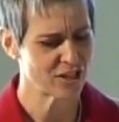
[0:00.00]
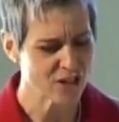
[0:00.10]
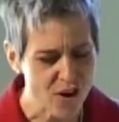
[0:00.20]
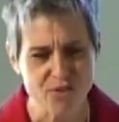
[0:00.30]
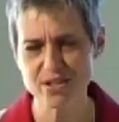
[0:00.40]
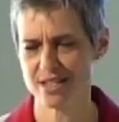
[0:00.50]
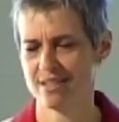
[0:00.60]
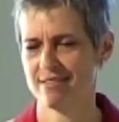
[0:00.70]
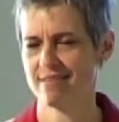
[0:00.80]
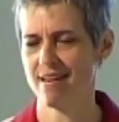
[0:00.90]
Don't,
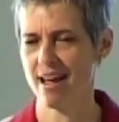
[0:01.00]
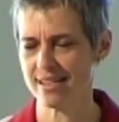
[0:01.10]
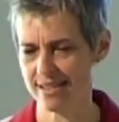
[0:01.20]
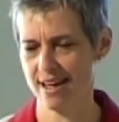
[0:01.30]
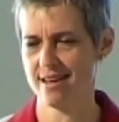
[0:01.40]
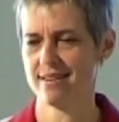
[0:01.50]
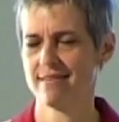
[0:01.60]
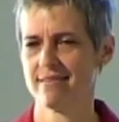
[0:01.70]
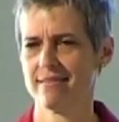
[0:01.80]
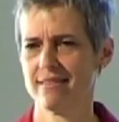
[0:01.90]
I say.
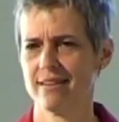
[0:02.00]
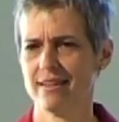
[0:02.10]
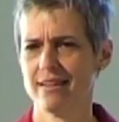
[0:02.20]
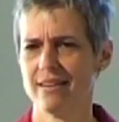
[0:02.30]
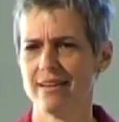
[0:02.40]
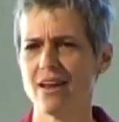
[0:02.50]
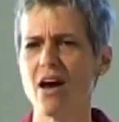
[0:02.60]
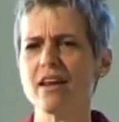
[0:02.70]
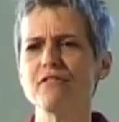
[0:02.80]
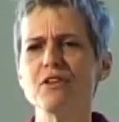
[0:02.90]

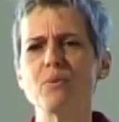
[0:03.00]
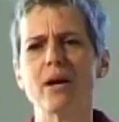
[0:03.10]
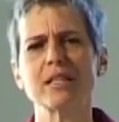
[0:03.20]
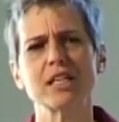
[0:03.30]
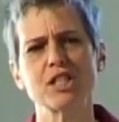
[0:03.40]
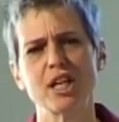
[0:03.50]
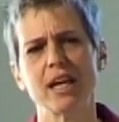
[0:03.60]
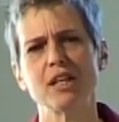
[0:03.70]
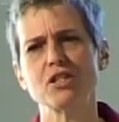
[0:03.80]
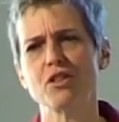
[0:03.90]
Not if you want to
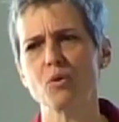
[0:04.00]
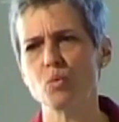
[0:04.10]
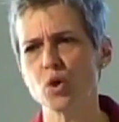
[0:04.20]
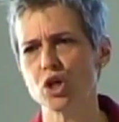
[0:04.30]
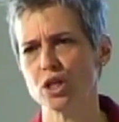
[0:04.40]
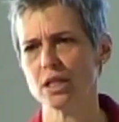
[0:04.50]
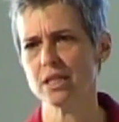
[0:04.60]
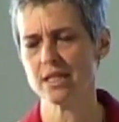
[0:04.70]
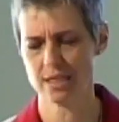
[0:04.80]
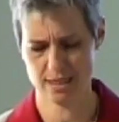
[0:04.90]
change the
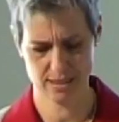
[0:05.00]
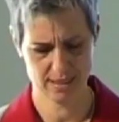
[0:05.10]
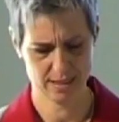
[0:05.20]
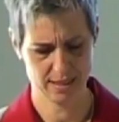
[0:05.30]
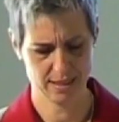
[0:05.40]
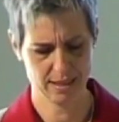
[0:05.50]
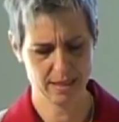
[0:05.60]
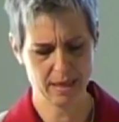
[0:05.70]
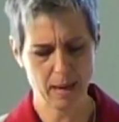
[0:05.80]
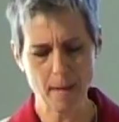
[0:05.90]
world,
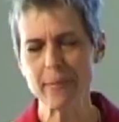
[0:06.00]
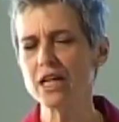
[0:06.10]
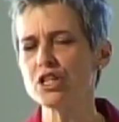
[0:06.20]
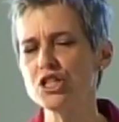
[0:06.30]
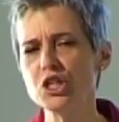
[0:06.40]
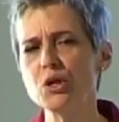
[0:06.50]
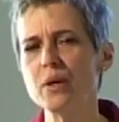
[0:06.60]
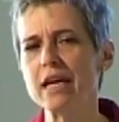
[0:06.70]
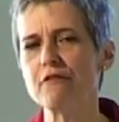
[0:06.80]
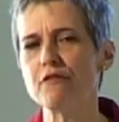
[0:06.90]
but
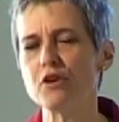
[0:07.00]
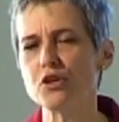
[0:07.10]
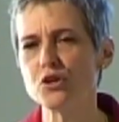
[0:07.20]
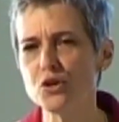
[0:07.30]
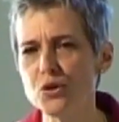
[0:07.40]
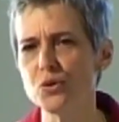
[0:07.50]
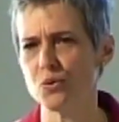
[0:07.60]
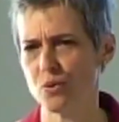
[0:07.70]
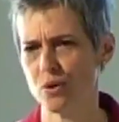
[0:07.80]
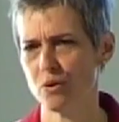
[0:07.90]
do if
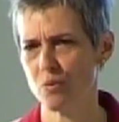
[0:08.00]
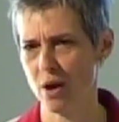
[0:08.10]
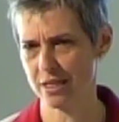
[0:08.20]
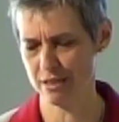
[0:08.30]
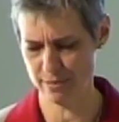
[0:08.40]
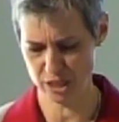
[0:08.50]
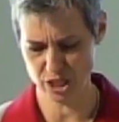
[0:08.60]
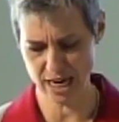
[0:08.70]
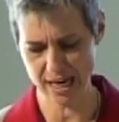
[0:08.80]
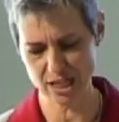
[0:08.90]
you want to be
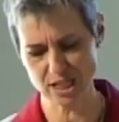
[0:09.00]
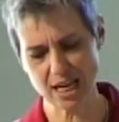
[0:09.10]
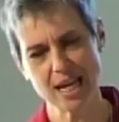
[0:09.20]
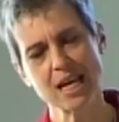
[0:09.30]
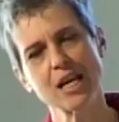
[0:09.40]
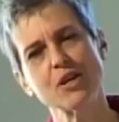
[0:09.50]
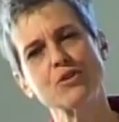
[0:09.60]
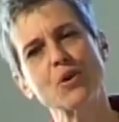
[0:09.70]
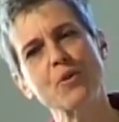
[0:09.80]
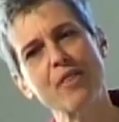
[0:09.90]
changed,
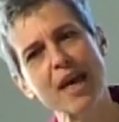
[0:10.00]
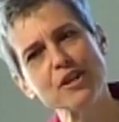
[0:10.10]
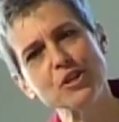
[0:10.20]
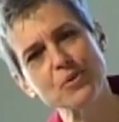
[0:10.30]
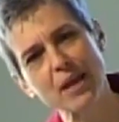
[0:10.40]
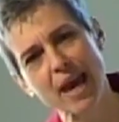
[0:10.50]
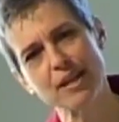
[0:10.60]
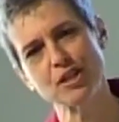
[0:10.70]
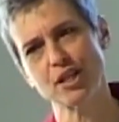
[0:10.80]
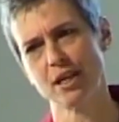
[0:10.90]
so then you
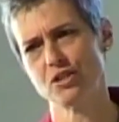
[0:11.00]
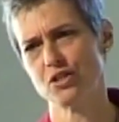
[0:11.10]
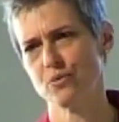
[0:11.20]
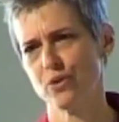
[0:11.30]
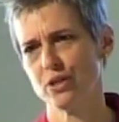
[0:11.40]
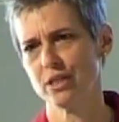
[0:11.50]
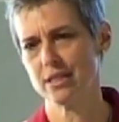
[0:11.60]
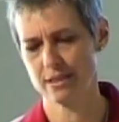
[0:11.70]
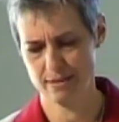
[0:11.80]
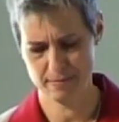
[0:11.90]
can change the
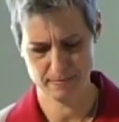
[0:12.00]
world.